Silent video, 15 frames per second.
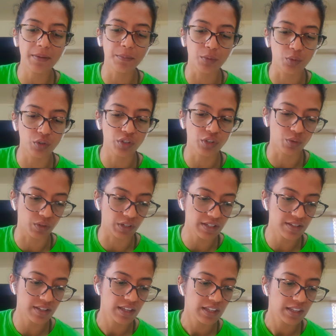more
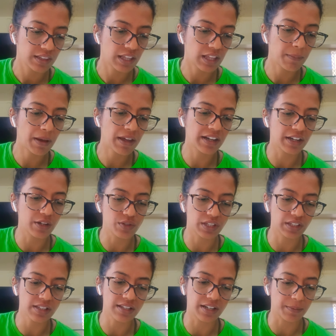units, thereby
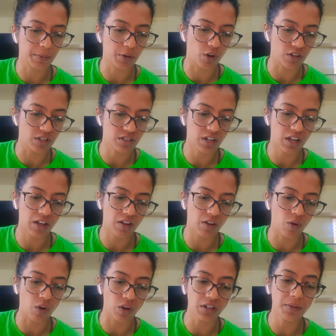reducing the setup cost
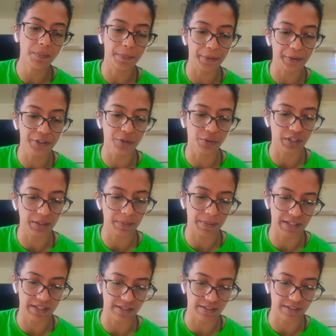on a per unit
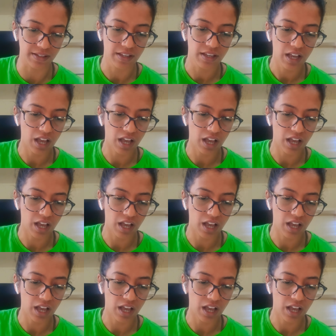basis.